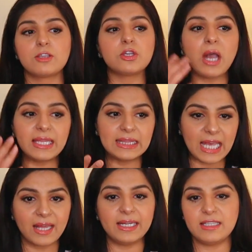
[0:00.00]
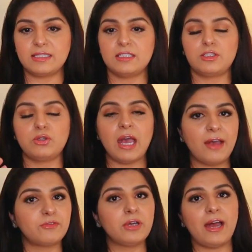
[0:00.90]
So at that instance, you
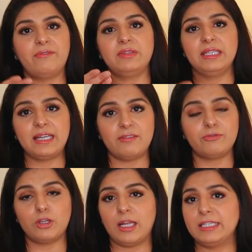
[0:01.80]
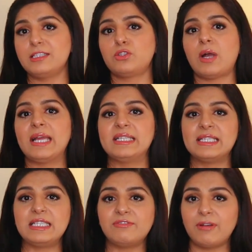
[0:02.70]
have to have enough knowledge to
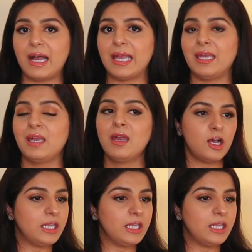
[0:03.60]
identify